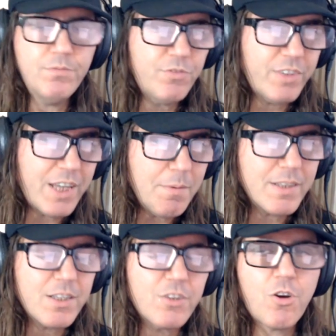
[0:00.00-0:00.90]
Forget
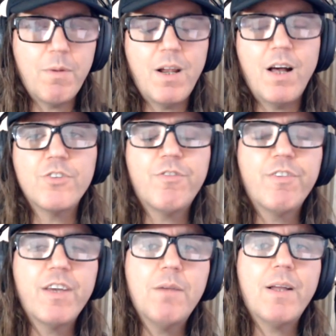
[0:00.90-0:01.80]
about the terminology.
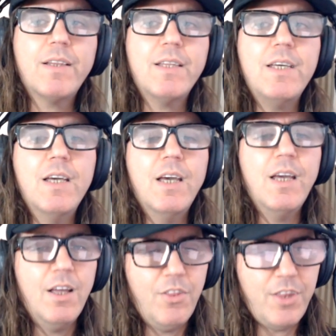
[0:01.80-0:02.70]
Forget about the
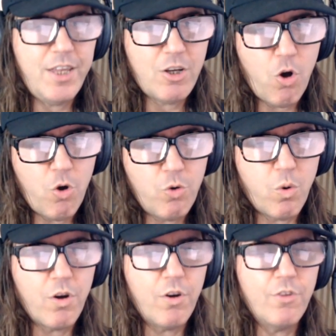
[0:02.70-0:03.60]
the code
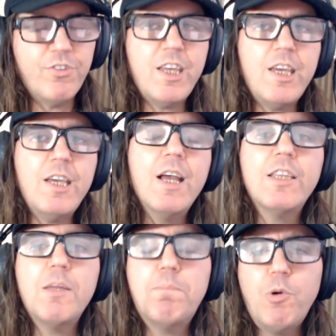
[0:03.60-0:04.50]
words, the
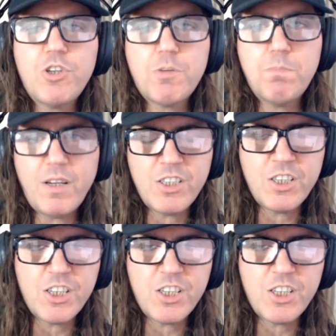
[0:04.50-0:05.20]
the push button, the